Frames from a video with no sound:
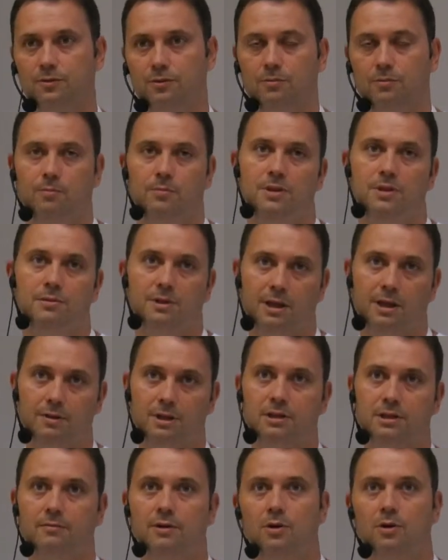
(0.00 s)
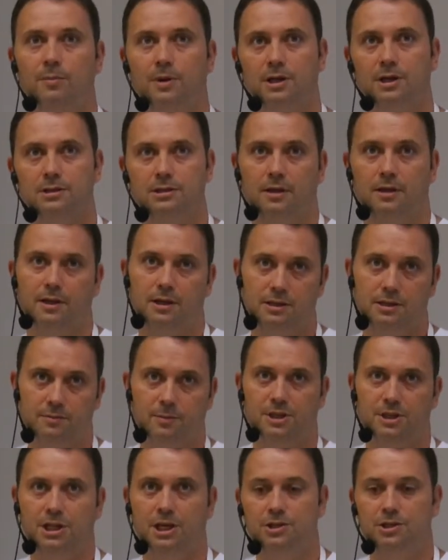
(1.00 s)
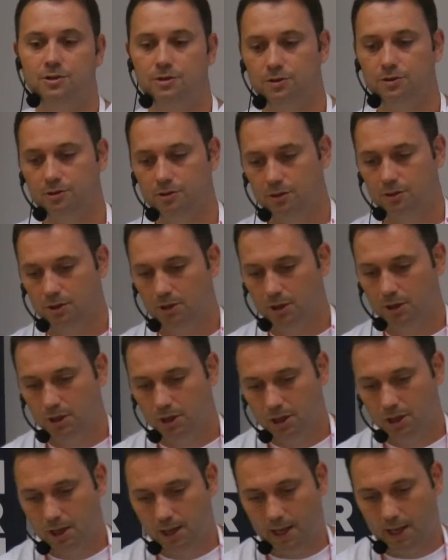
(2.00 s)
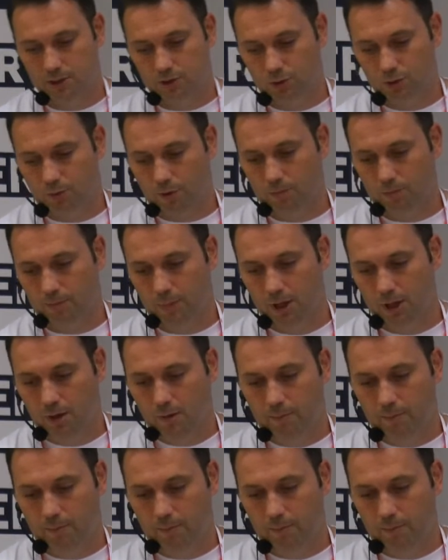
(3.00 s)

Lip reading: For mid-level developers, other expectations, and so on.